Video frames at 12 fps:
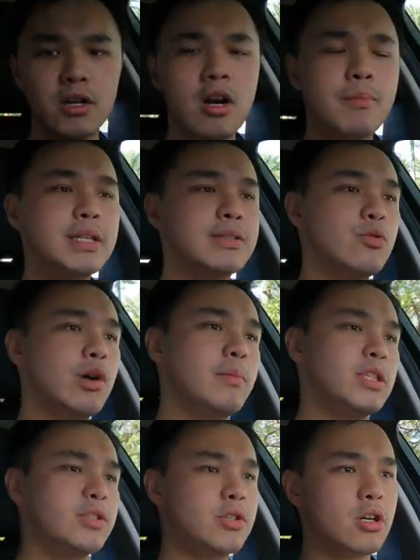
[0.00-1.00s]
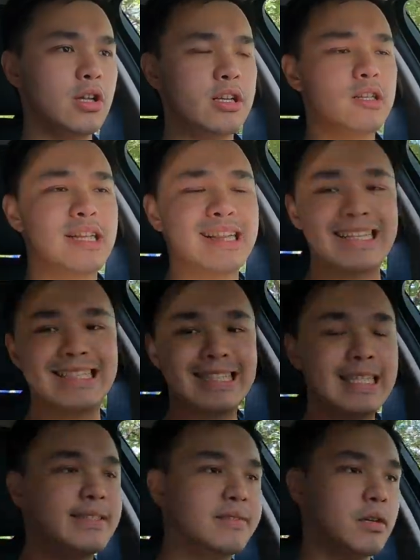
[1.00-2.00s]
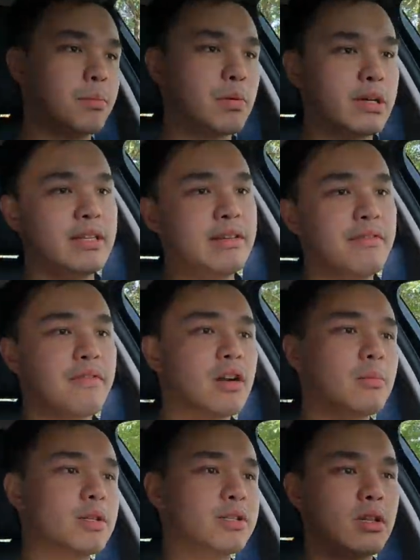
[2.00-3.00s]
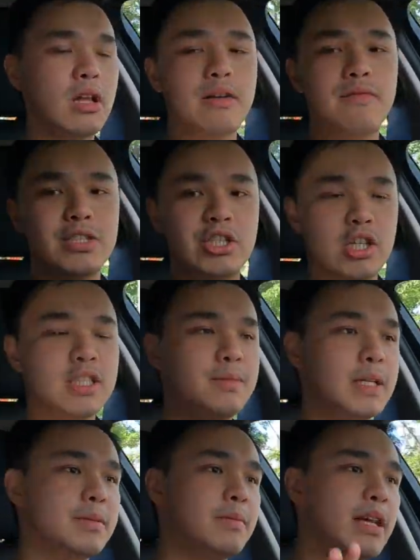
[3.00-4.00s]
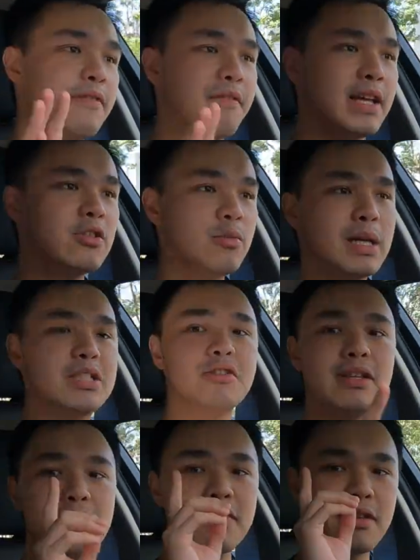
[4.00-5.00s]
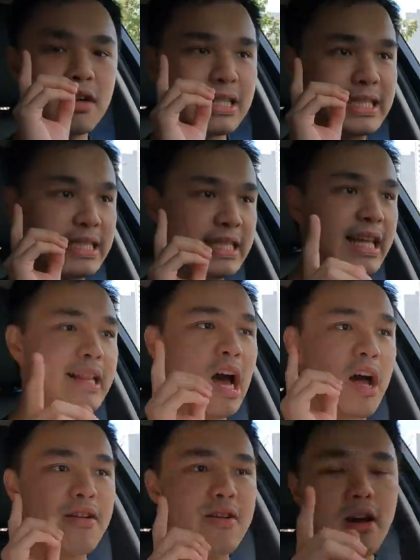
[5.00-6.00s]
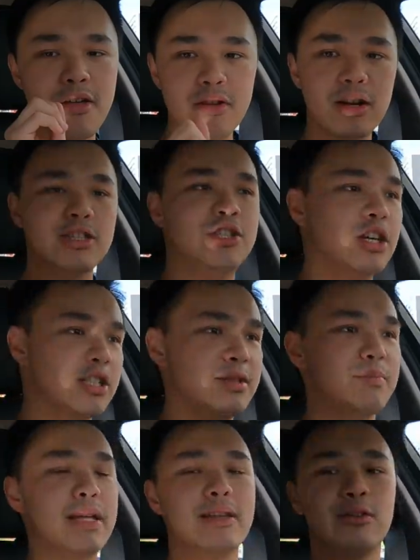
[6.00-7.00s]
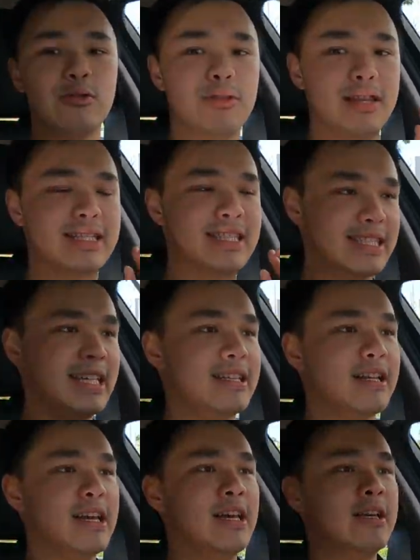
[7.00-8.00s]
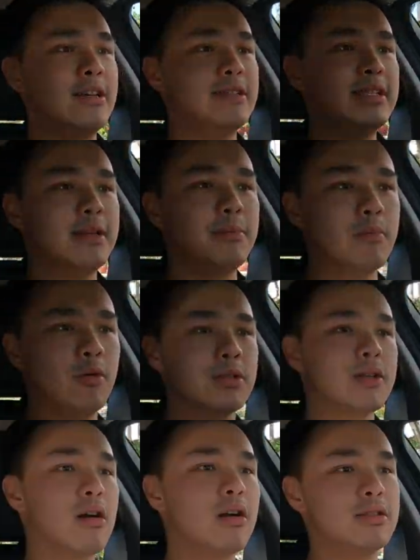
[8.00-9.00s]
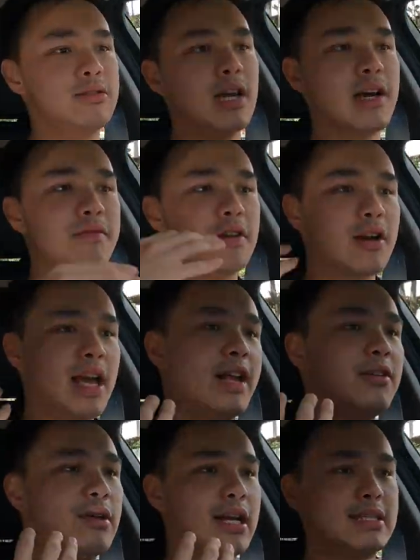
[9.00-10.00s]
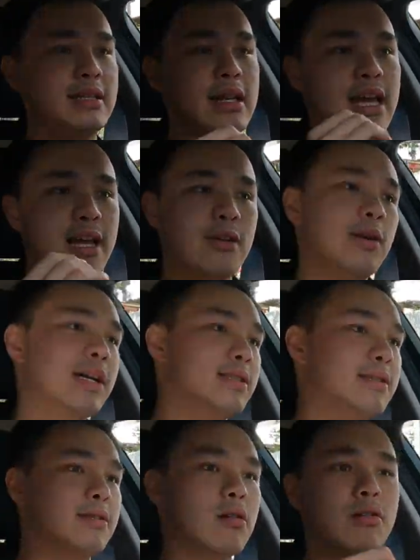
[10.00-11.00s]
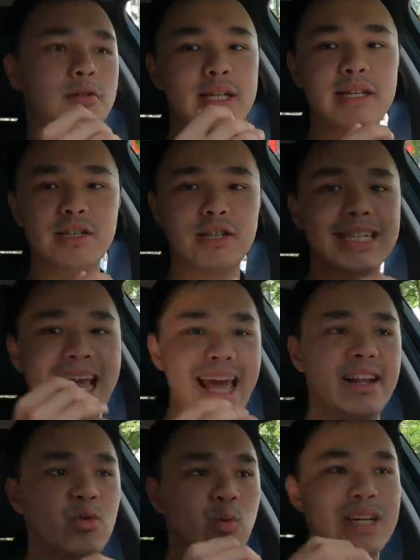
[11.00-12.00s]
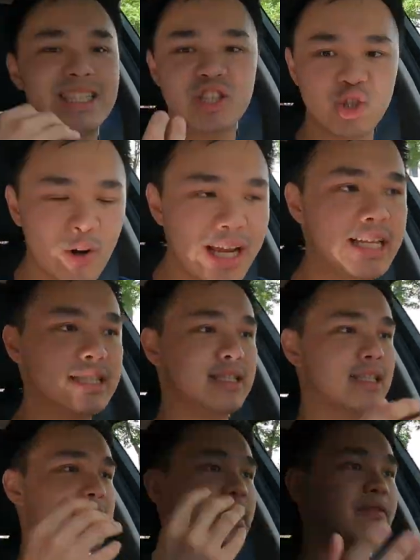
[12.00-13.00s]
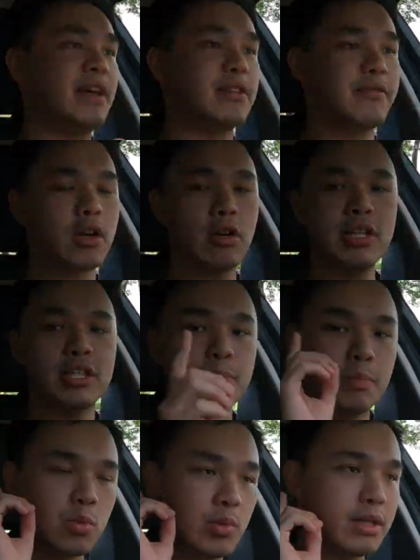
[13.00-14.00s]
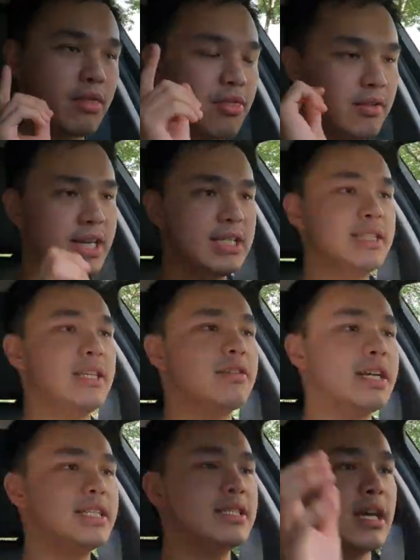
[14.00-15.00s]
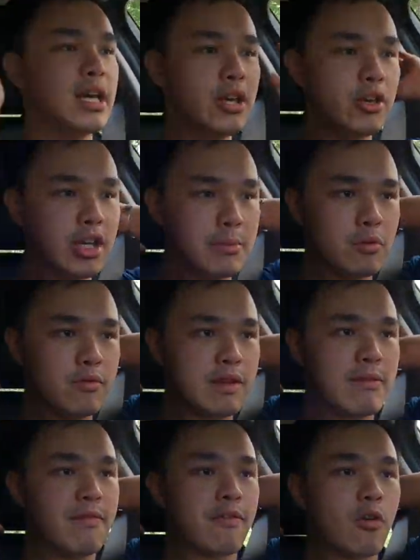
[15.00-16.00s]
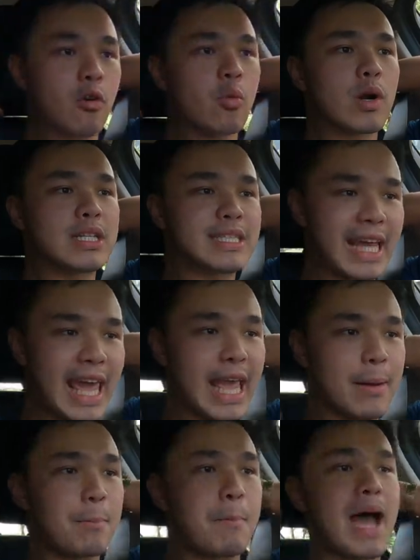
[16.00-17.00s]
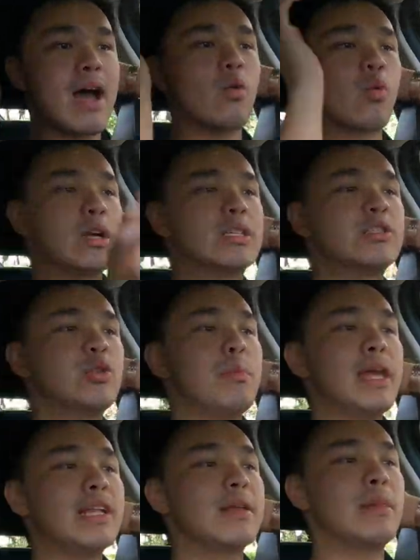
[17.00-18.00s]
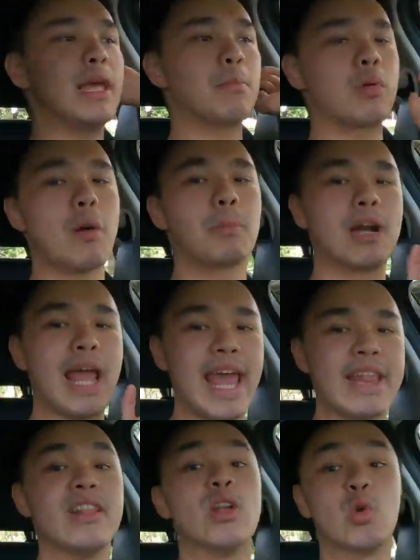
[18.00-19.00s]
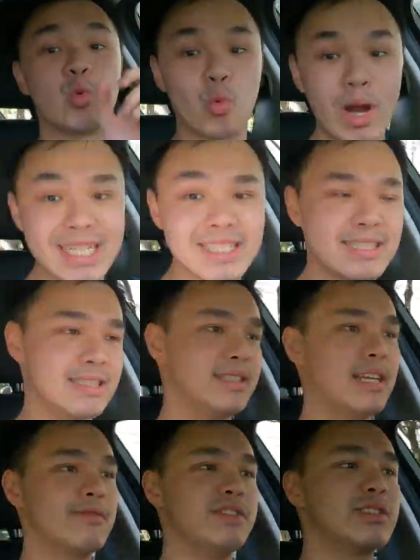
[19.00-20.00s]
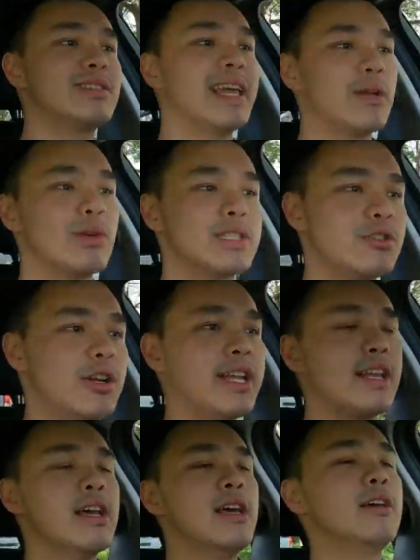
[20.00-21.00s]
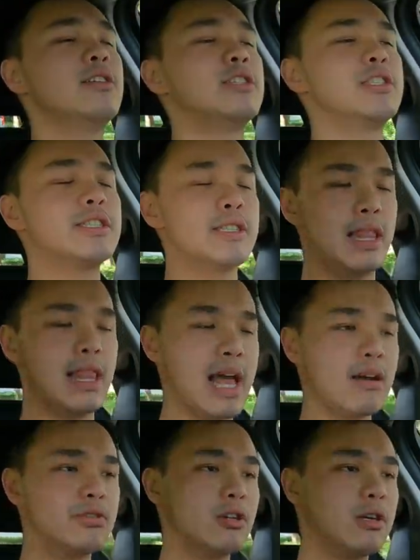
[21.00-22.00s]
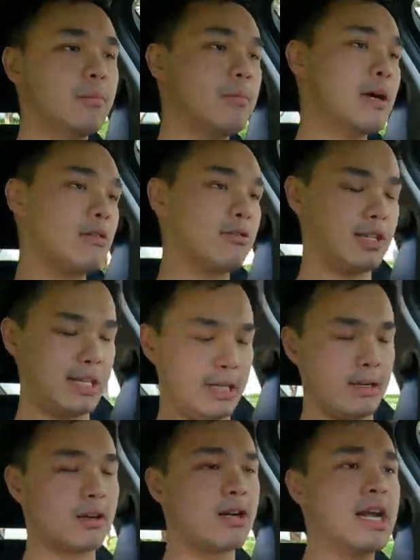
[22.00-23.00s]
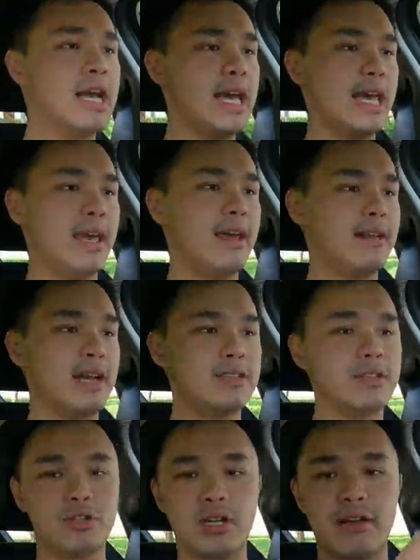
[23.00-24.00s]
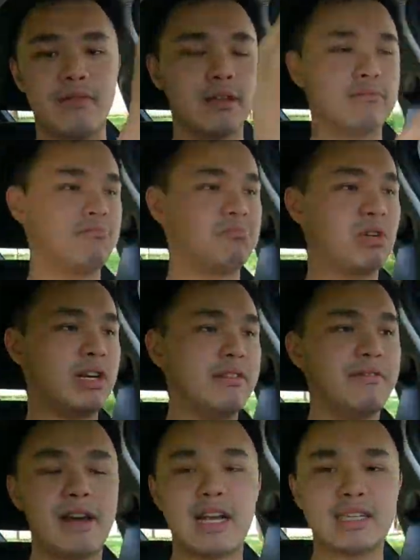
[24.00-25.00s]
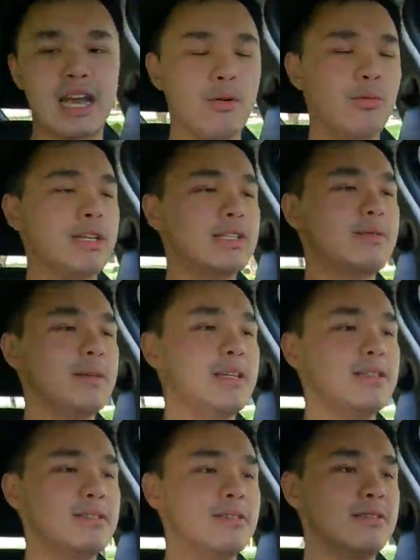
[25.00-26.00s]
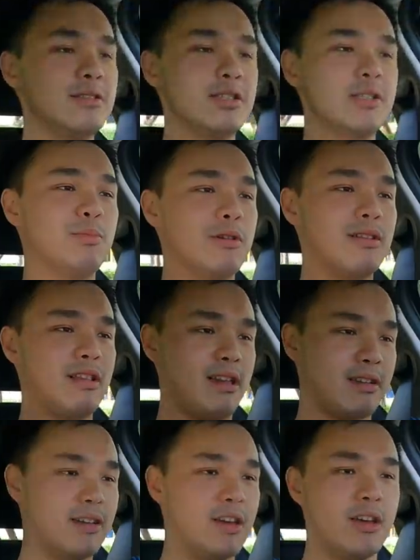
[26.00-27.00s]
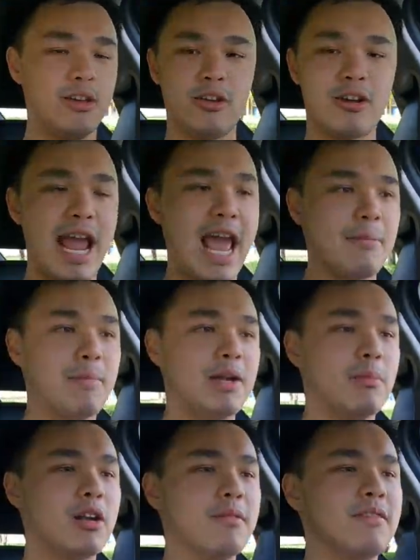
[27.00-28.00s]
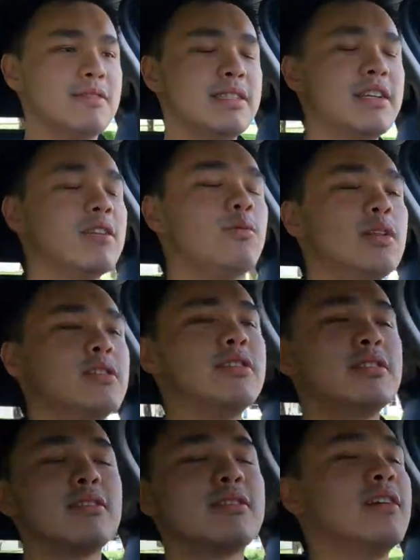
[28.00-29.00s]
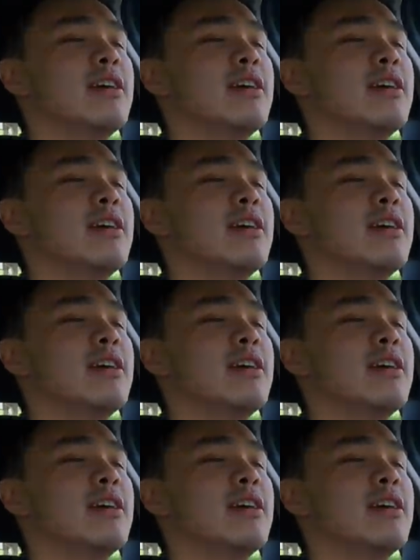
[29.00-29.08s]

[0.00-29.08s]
ergonomics too, I mentioned earlier that the seats, they're pretty firm. There's a lot of adjustments, but I failed to mention that there is yet another adjustment to this seat. You see, in most cars, you have your headrests, and headrests are really just head restraints in the event of a collision. But with the 3 Series, you can move them forwards and backwards to make them a proper headrest instead of just a restraint. You can just lounge on about here, and as you're driving at pretty fast highway speeds, you just put like your hand by the bottom of the steering wheel and just